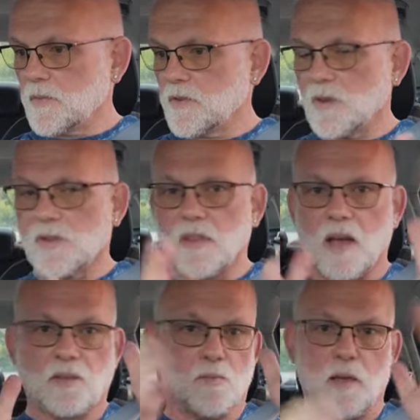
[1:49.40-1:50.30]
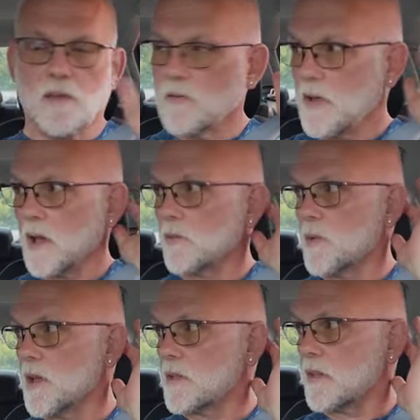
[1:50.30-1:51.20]
just text me
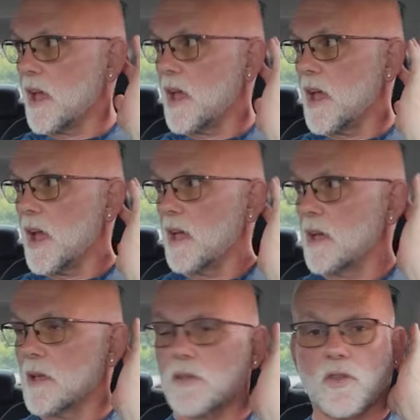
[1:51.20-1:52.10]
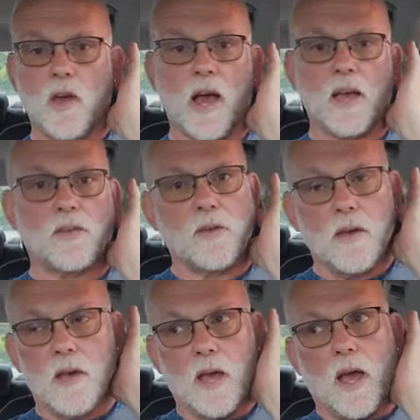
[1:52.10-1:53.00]
and say, hey, it's Josh,
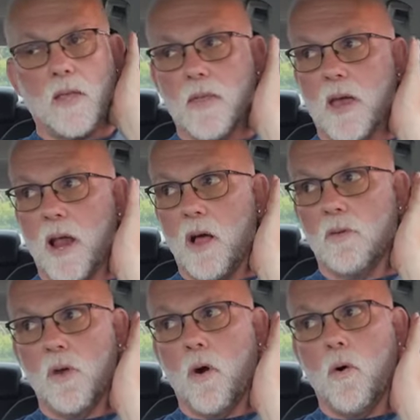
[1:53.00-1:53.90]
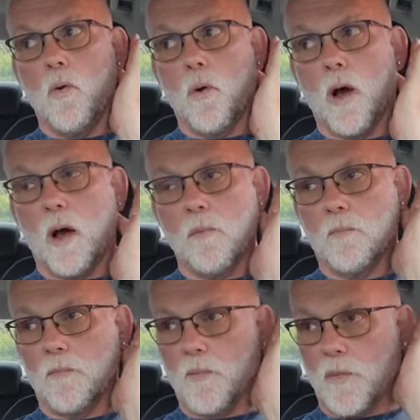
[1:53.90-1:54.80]
and then I'll know.
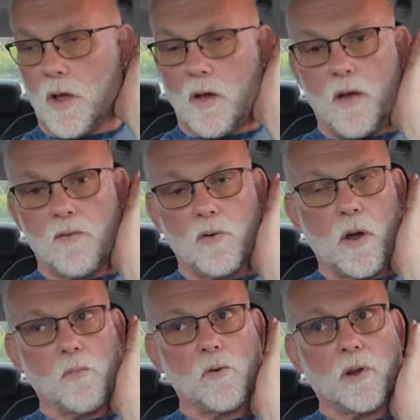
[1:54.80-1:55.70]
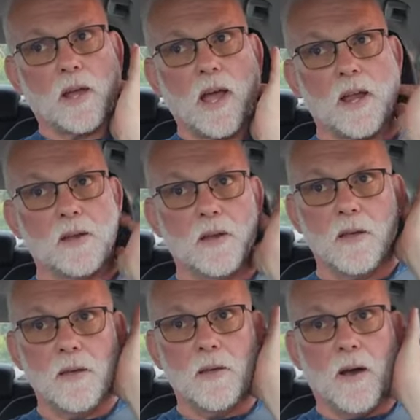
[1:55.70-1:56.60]
I'll have your number again,
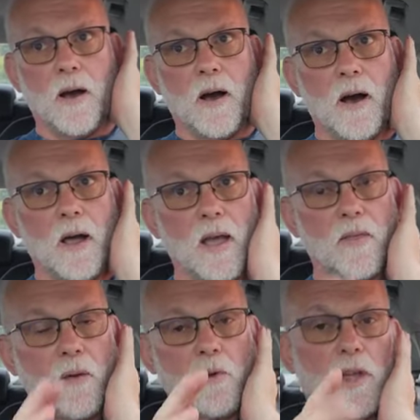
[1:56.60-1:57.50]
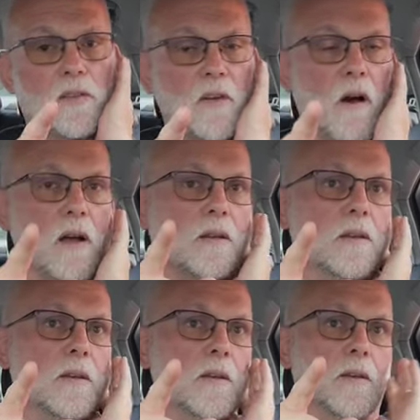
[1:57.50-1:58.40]
and then we can talk.
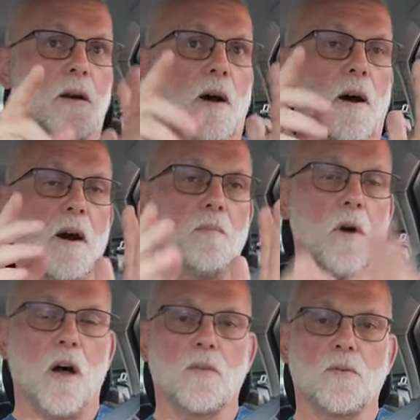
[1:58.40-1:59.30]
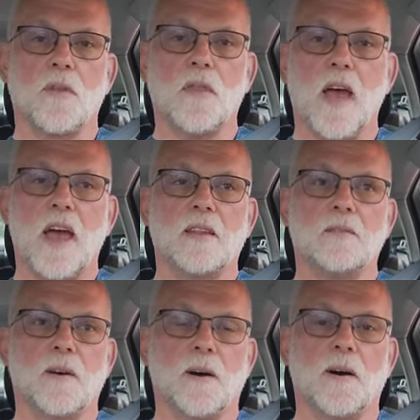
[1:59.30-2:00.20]
Other than that,
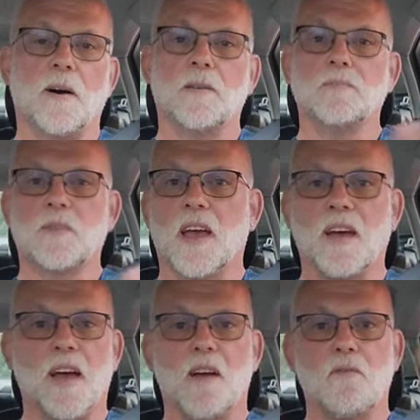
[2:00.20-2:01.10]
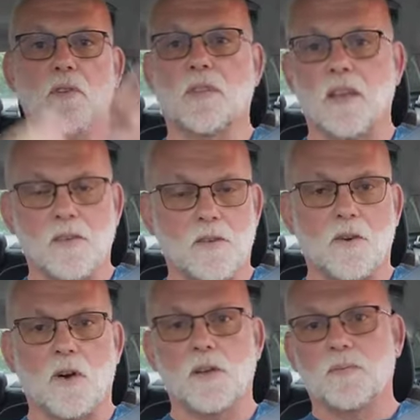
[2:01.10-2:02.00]
everything's
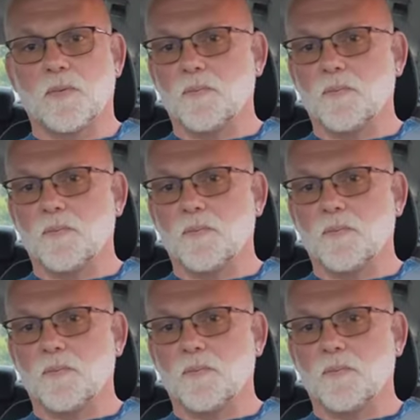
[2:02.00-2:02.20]
good.